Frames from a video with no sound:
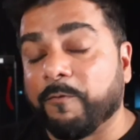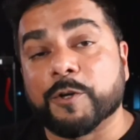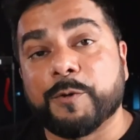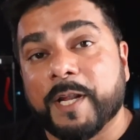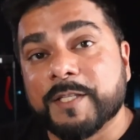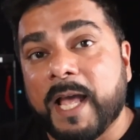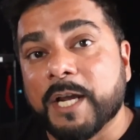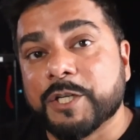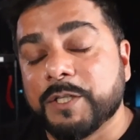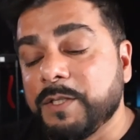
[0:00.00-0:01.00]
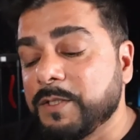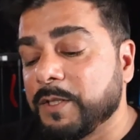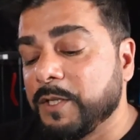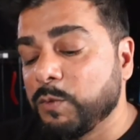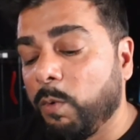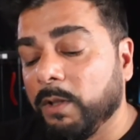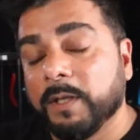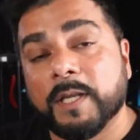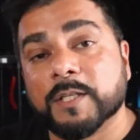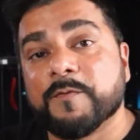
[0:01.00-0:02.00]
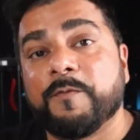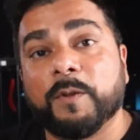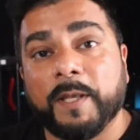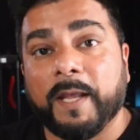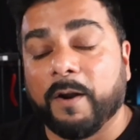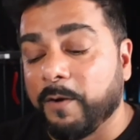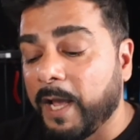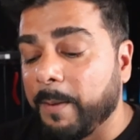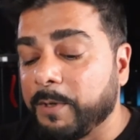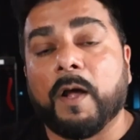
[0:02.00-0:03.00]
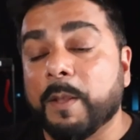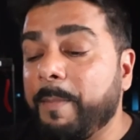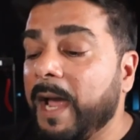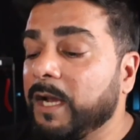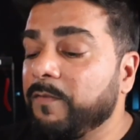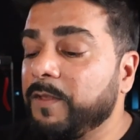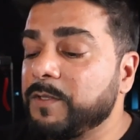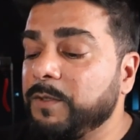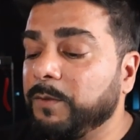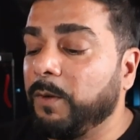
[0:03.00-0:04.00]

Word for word: for transactions, this wallet is fully air gapped. On the back of this, you'll